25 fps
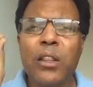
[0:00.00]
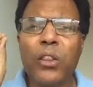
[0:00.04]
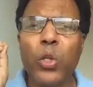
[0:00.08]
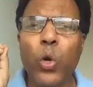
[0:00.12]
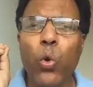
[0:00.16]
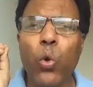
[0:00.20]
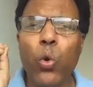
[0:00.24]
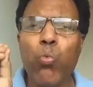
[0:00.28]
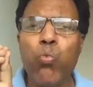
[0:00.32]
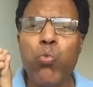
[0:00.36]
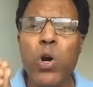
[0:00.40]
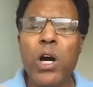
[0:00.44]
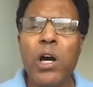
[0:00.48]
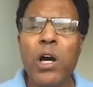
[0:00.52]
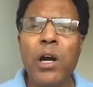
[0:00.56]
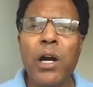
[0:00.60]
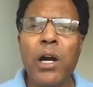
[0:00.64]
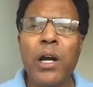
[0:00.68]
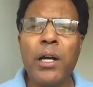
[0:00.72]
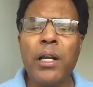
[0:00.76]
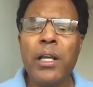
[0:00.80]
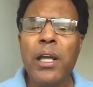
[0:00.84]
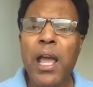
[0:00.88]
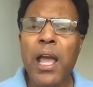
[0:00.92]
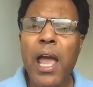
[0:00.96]
the
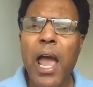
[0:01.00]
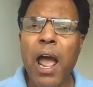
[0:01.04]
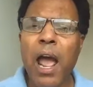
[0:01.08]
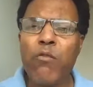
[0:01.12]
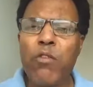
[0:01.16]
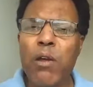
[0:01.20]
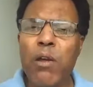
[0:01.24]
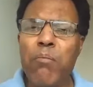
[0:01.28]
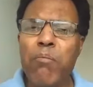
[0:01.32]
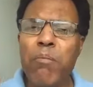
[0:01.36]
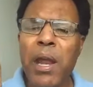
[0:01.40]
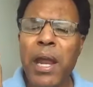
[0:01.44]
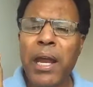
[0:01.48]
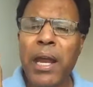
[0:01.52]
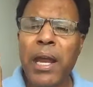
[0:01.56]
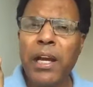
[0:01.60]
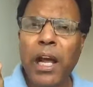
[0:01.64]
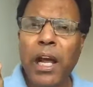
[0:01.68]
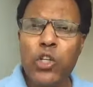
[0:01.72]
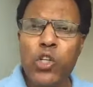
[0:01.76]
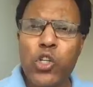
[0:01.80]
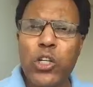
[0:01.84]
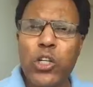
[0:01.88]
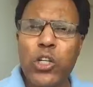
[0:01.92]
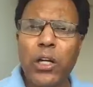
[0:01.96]
word and we made
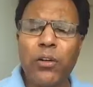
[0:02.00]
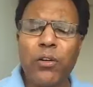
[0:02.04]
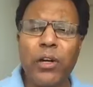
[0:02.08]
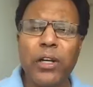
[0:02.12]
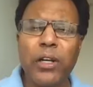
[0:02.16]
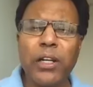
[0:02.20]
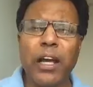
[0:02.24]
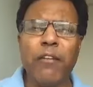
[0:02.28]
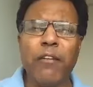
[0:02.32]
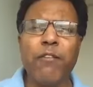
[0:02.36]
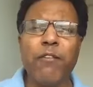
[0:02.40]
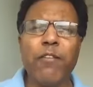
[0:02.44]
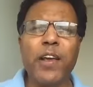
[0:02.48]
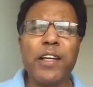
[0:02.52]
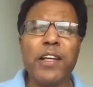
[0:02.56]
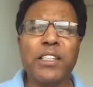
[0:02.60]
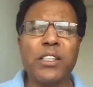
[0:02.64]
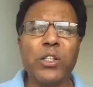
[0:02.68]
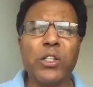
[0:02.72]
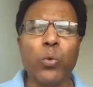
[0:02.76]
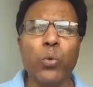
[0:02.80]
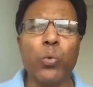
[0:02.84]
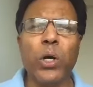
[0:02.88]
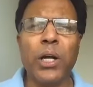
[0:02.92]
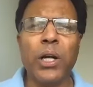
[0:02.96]
our children confess
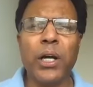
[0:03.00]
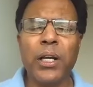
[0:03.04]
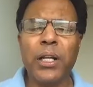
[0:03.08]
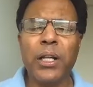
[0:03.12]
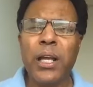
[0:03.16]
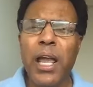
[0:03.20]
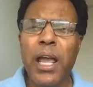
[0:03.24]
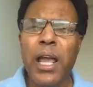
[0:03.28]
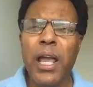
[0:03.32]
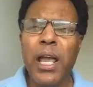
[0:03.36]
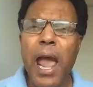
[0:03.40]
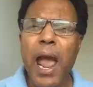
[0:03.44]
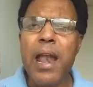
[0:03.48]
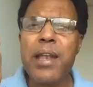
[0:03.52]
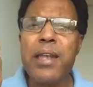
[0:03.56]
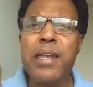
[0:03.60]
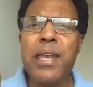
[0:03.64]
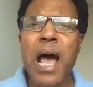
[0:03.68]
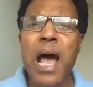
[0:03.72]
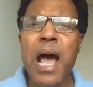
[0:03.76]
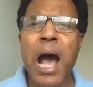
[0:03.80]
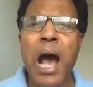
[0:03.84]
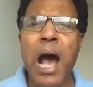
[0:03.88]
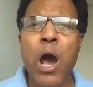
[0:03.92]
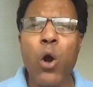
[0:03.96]
the word. And
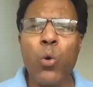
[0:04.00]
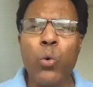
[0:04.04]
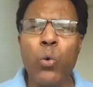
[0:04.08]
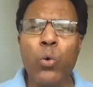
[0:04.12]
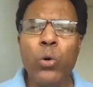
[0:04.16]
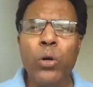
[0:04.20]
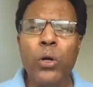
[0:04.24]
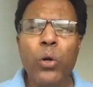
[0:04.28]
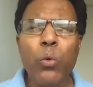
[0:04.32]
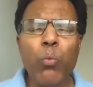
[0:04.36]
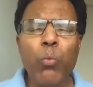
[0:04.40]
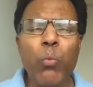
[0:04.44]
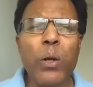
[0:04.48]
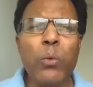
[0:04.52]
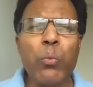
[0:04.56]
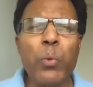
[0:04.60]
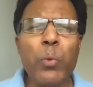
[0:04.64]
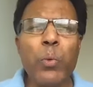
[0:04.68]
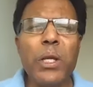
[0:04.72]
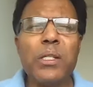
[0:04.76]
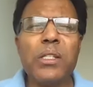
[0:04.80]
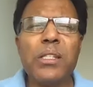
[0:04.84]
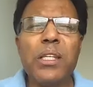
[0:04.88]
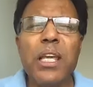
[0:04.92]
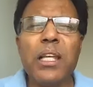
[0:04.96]
now, when
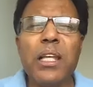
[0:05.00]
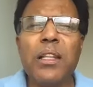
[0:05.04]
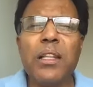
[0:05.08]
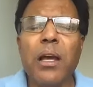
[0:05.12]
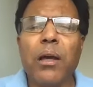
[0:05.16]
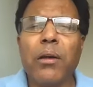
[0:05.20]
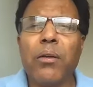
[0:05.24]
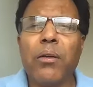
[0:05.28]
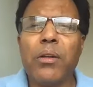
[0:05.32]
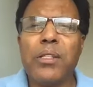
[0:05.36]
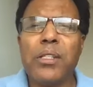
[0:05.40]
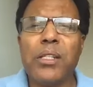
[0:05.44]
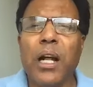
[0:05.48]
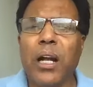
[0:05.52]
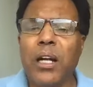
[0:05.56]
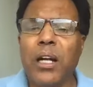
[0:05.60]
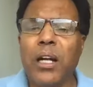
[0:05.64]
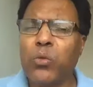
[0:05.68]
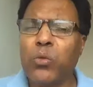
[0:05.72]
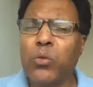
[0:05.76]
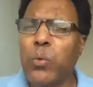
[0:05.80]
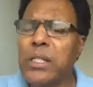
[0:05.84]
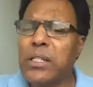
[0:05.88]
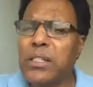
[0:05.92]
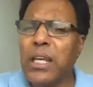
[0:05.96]
we see their result,
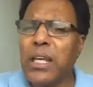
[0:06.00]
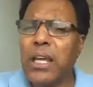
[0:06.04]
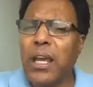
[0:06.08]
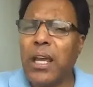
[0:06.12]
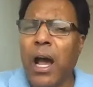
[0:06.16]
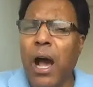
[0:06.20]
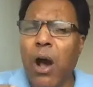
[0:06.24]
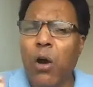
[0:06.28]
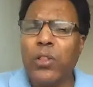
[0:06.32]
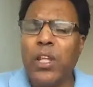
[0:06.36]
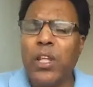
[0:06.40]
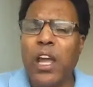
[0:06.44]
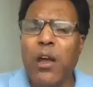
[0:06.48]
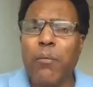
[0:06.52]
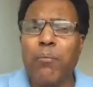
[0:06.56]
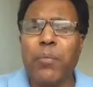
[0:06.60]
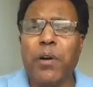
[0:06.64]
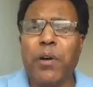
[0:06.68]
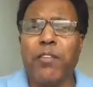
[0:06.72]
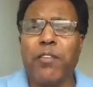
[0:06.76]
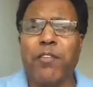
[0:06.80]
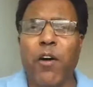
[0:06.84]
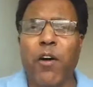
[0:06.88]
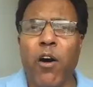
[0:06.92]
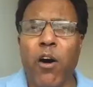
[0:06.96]
we see how they have
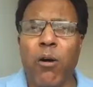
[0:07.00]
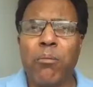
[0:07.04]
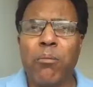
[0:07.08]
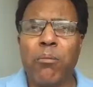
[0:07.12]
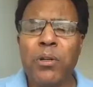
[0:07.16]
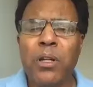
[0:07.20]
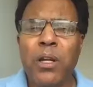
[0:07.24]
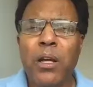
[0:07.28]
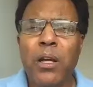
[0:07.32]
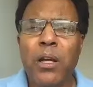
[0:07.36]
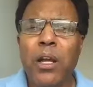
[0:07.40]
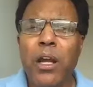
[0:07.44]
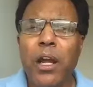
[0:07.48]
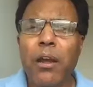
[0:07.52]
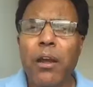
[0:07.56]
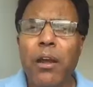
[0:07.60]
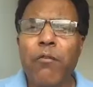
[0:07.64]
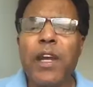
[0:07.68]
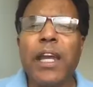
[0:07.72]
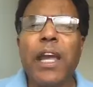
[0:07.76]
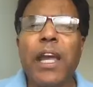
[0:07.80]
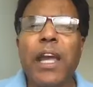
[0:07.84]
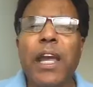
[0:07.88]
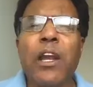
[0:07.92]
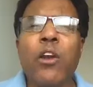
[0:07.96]
performed,
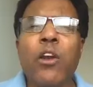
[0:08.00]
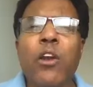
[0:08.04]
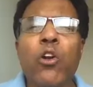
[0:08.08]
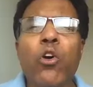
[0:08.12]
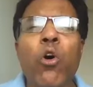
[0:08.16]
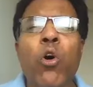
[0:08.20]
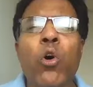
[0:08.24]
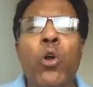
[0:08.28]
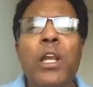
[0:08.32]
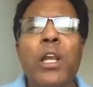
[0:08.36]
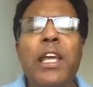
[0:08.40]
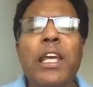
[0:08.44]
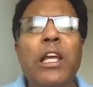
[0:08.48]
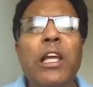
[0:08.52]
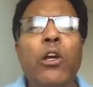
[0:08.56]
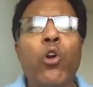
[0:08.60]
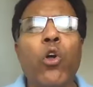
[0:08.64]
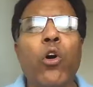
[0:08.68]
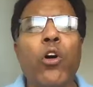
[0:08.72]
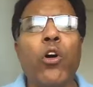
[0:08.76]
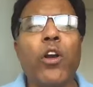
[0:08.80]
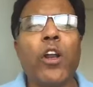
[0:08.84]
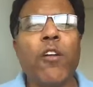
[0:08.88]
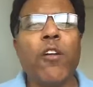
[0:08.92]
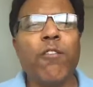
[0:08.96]
we can only
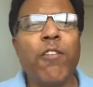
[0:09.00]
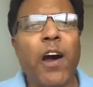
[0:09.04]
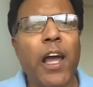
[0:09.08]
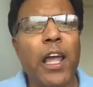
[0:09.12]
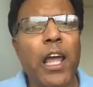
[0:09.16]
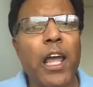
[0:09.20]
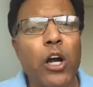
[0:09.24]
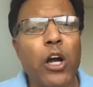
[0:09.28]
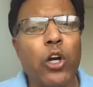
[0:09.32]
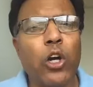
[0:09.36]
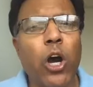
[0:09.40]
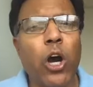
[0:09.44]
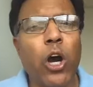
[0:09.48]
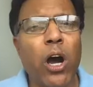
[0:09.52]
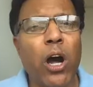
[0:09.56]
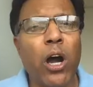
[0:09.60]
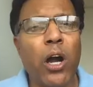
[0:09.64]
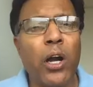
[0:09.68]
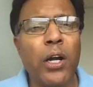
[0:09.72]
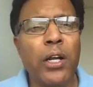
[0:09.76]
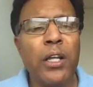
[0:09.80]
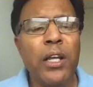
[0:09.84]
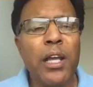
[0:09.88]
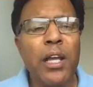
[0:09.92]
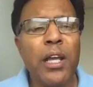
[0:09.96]
glorify our God